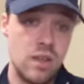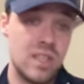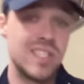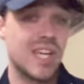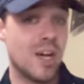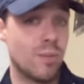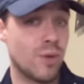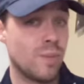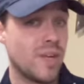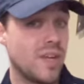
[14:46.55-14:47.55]
this
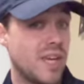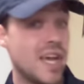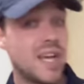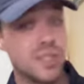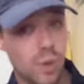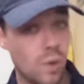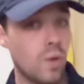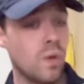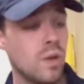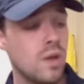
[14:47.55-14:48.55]
album as a
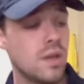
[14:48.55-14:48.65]
whole